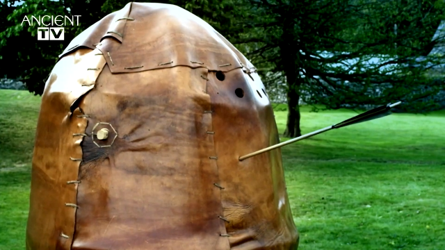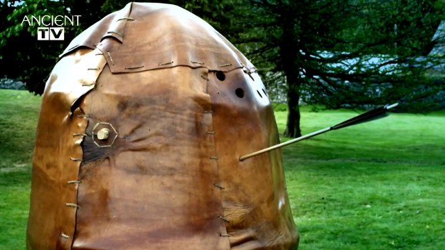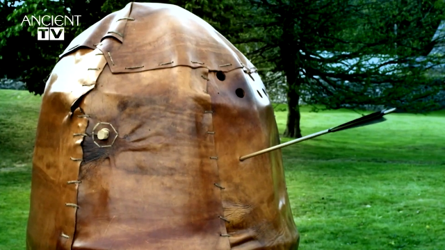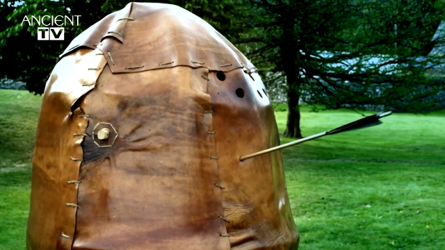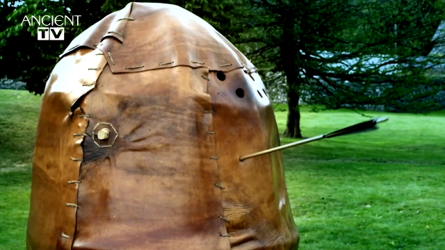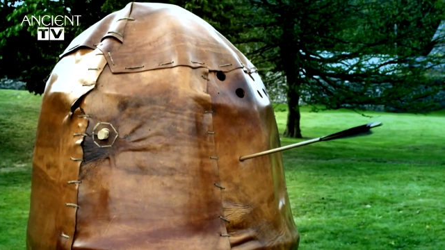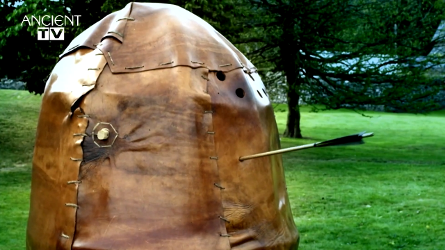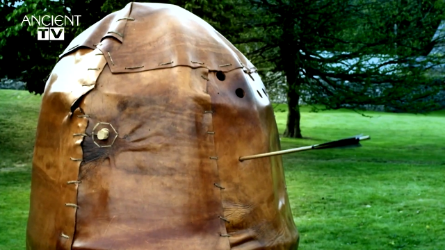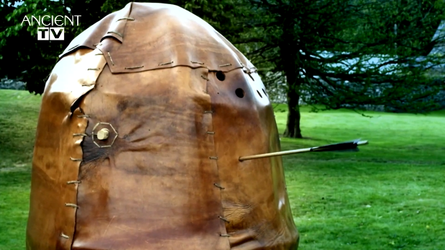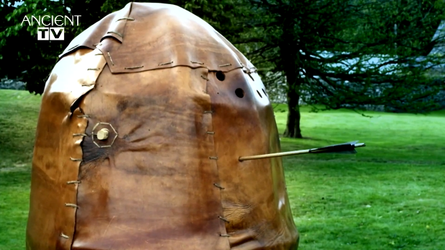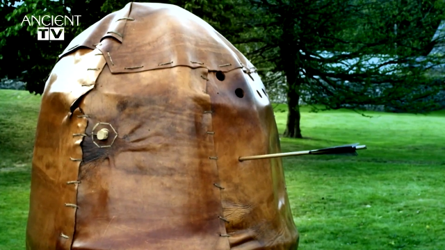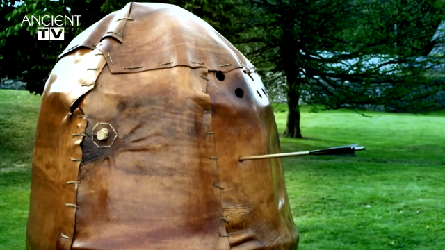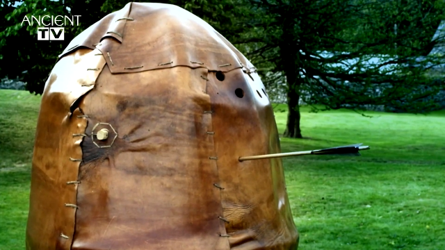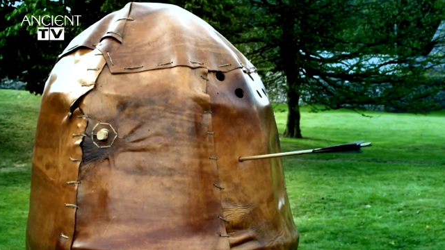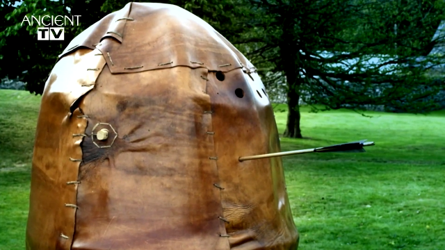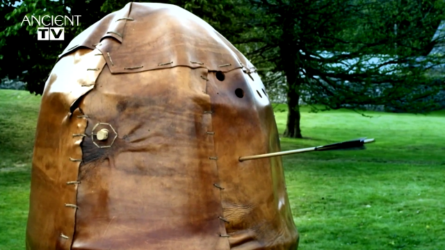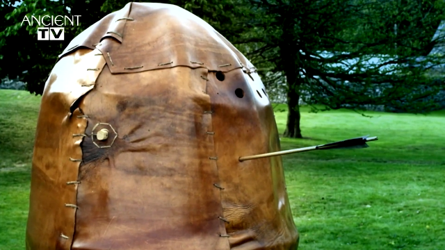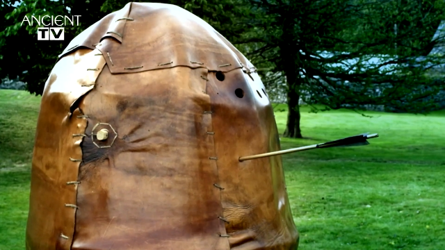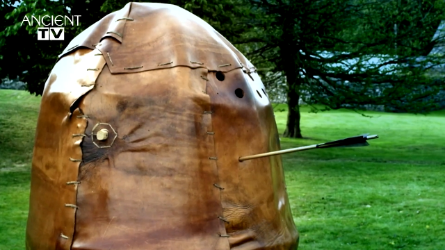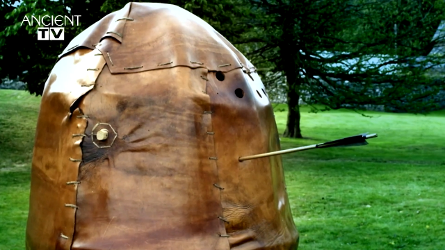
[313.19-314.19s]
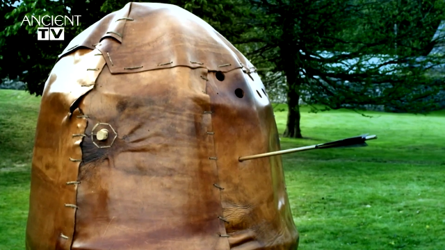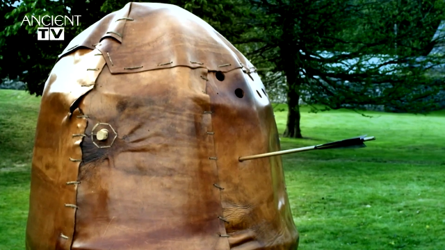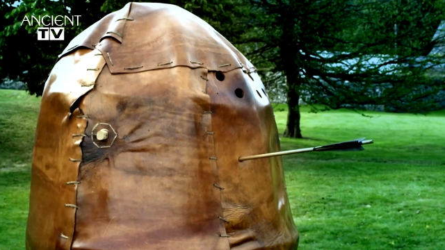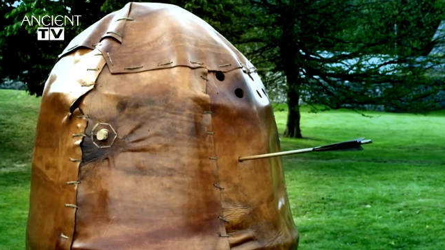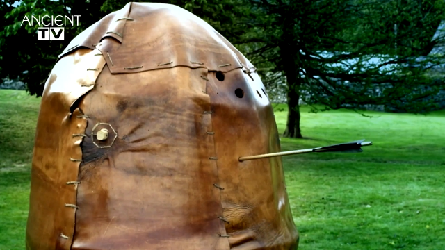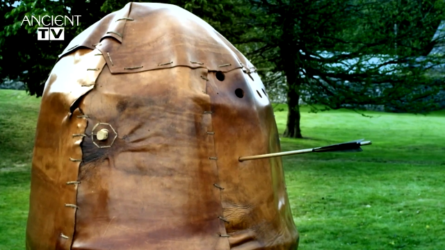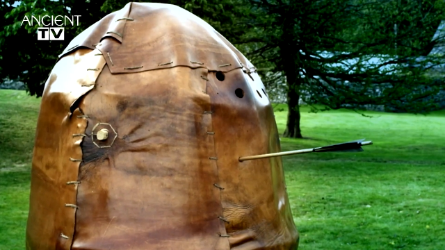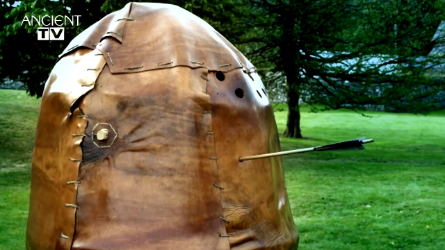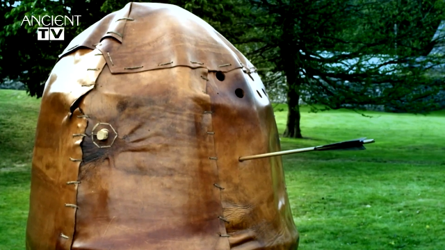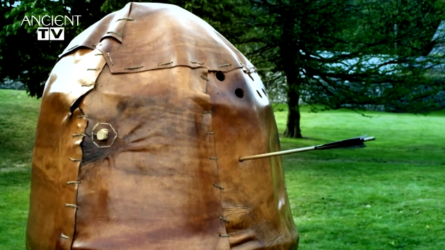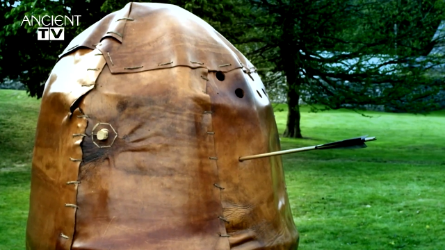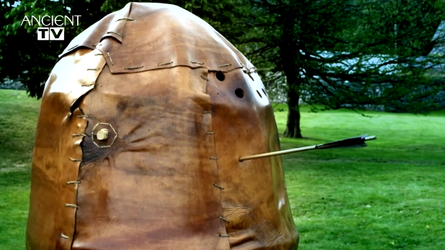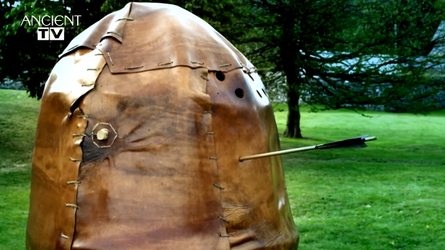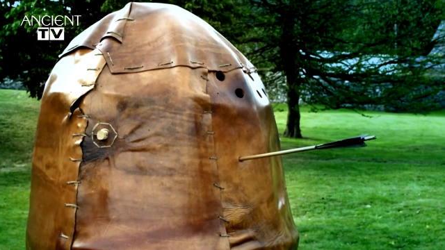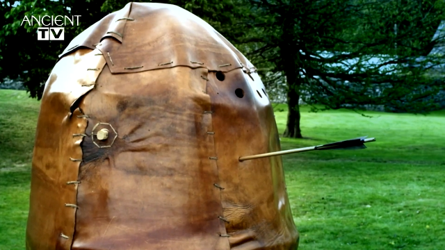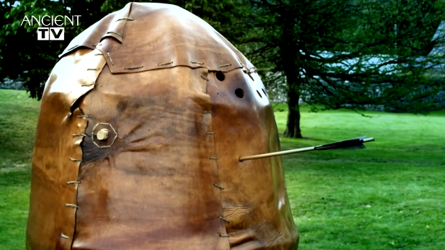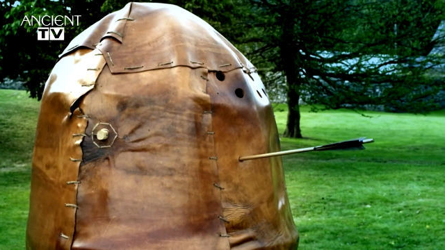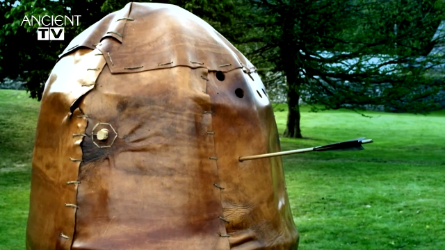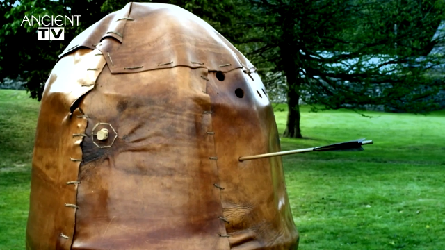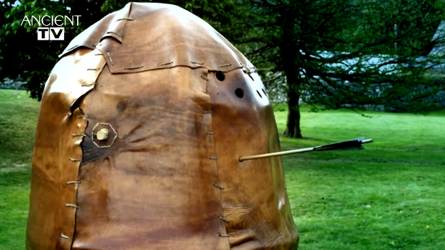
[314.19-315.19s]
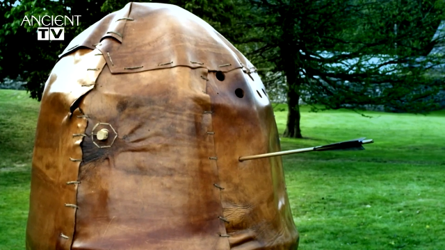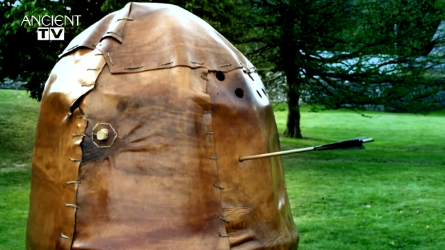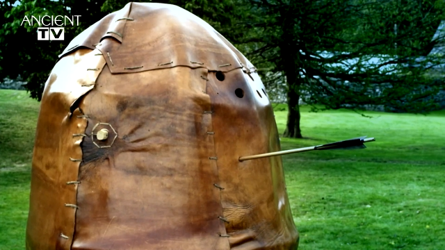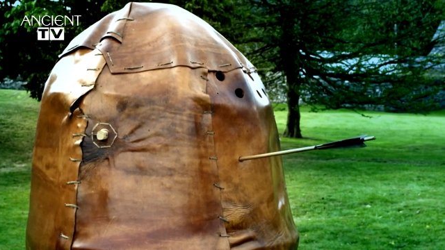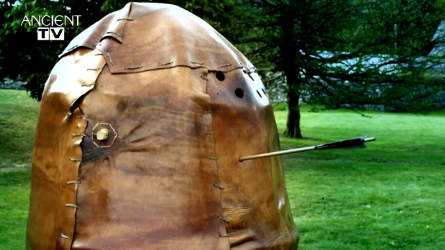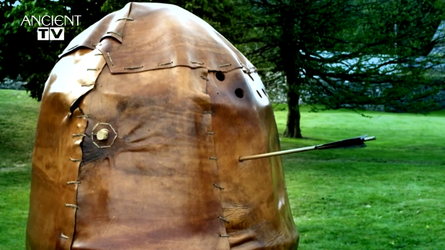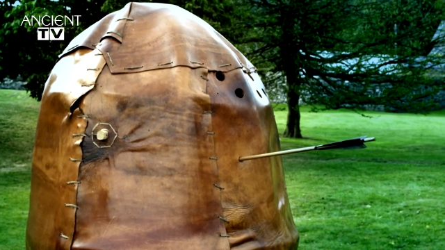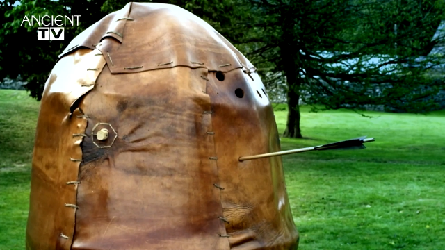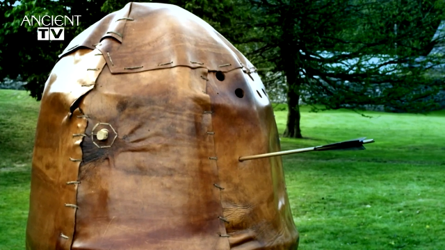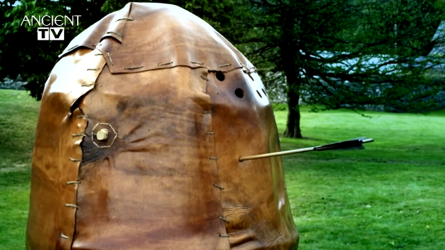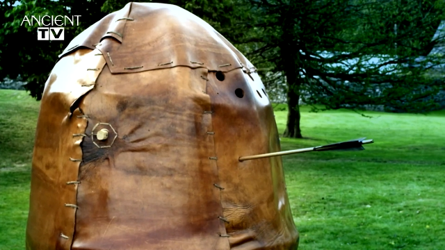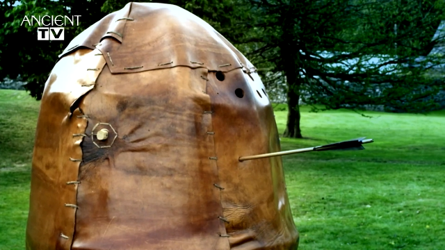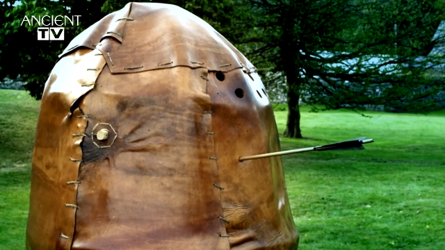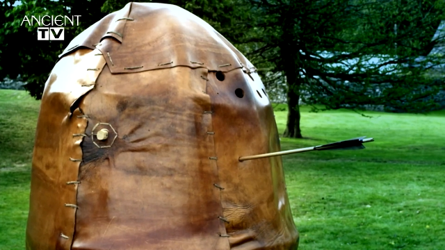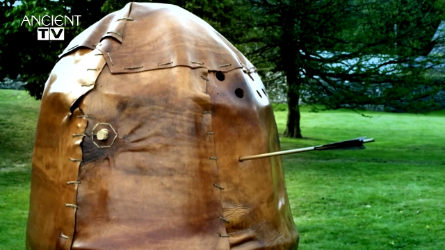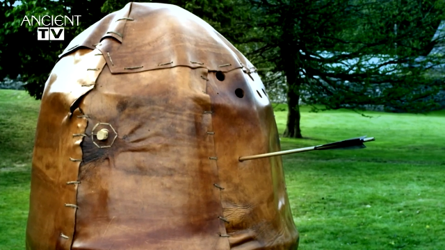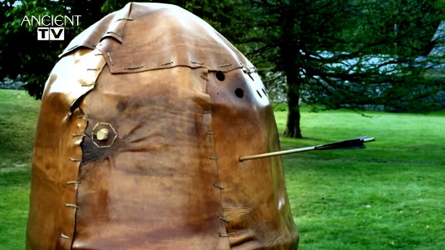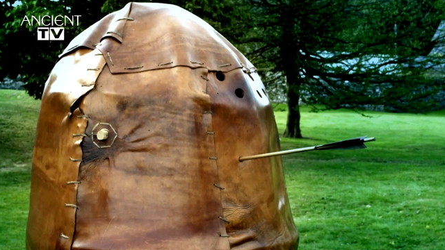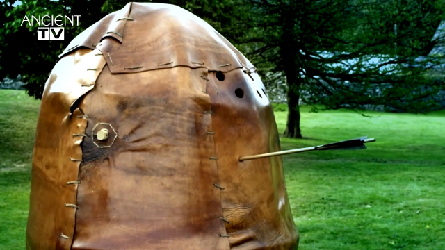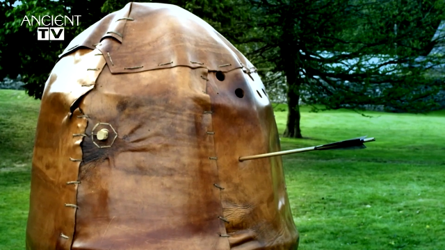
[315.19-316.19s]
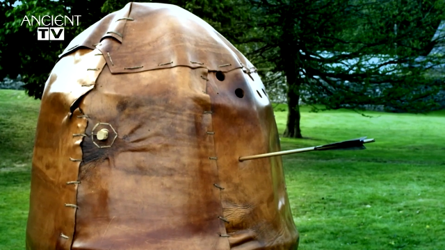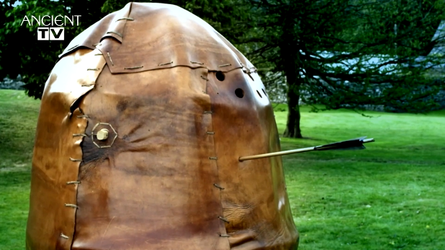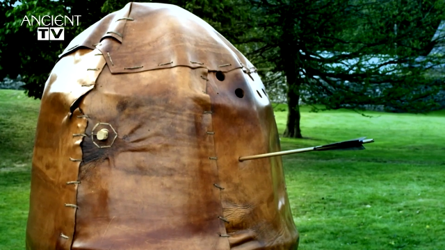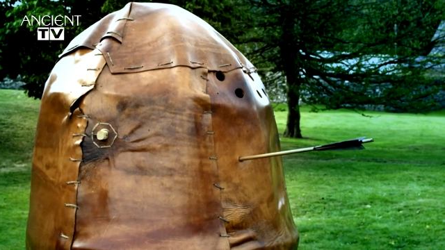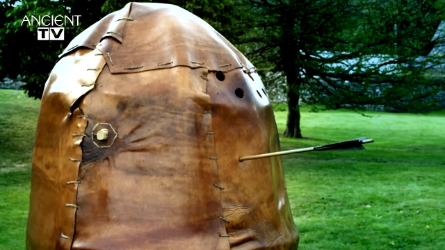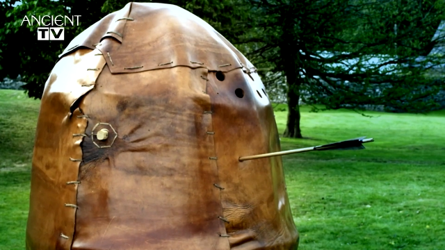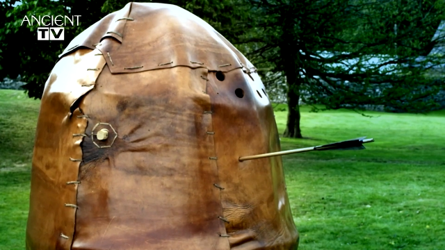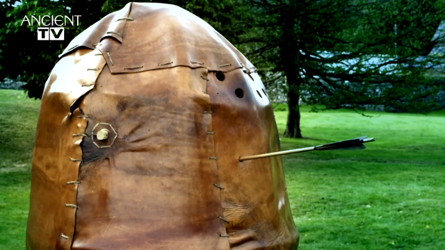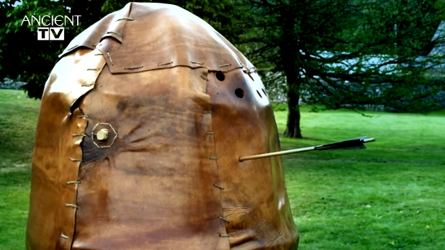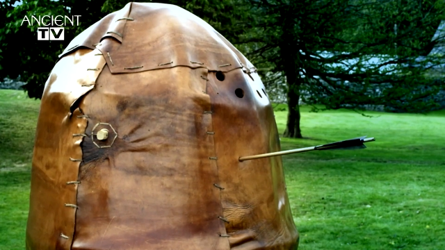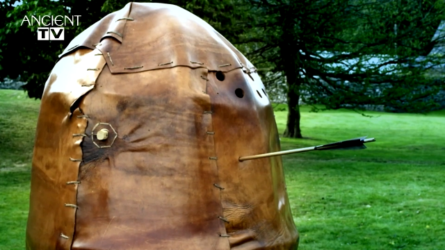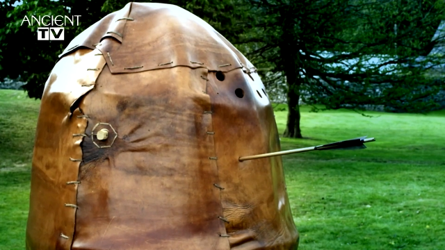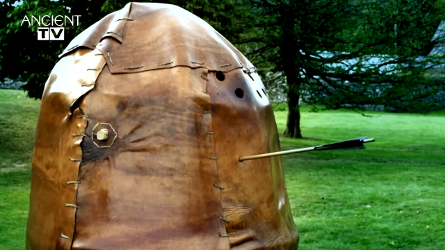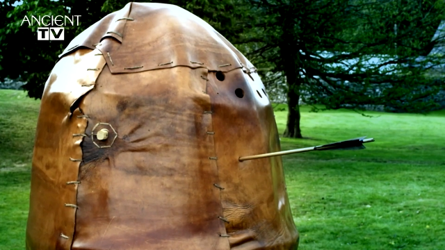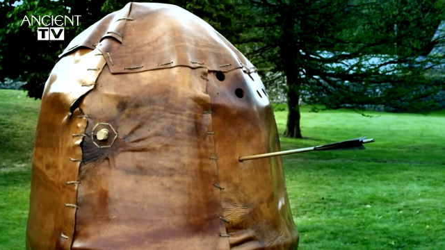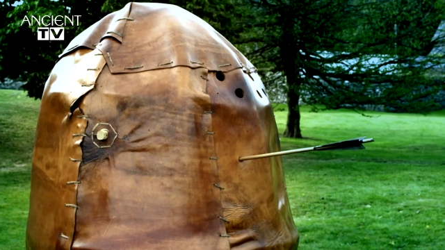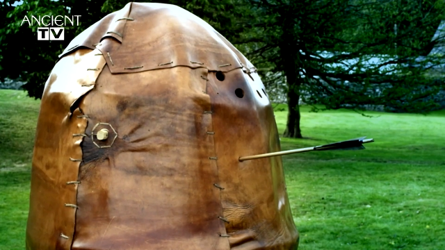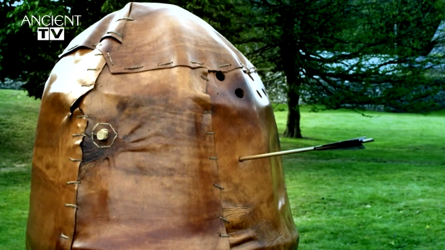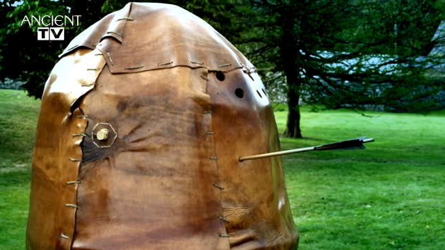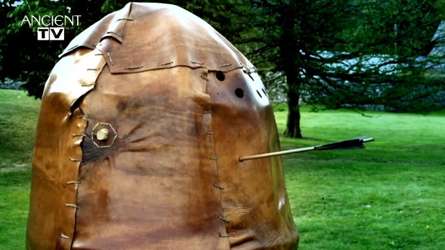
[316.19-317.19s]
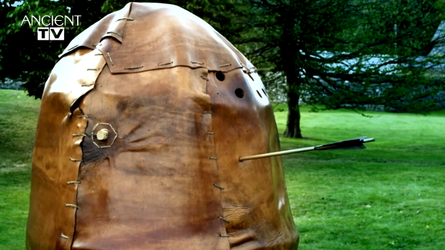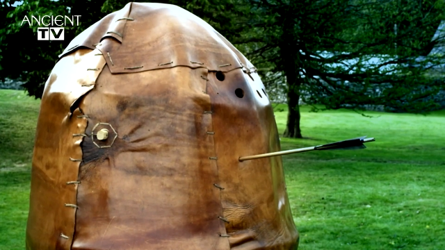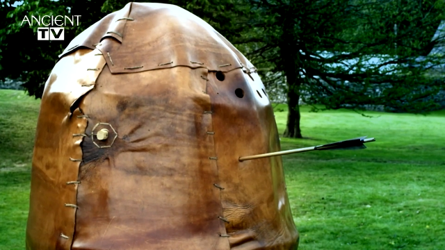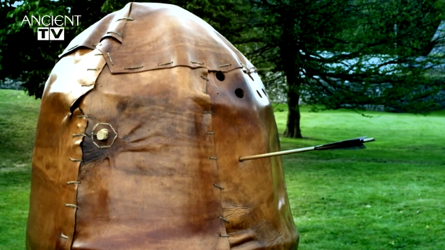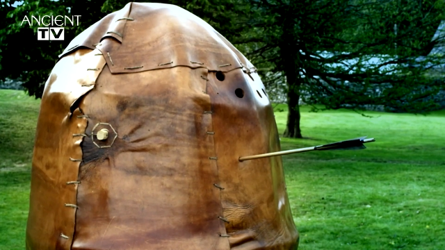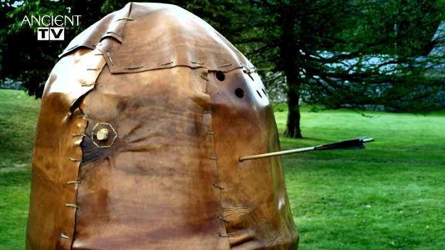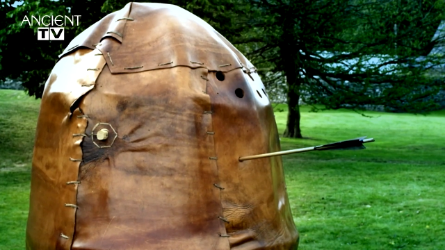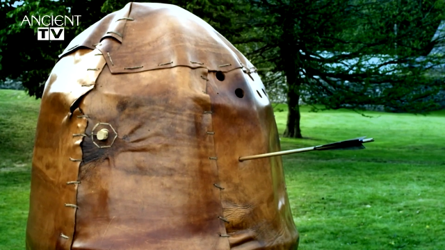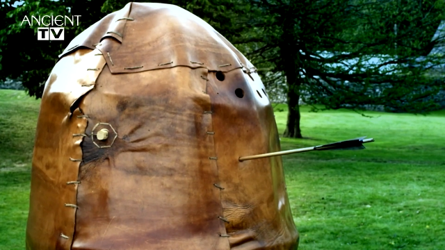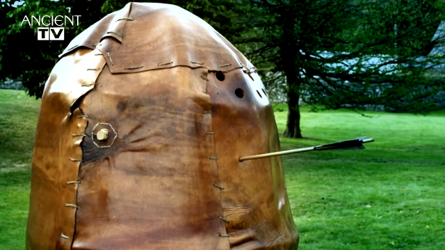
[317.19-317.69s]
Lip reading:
[unreadable: no face in view]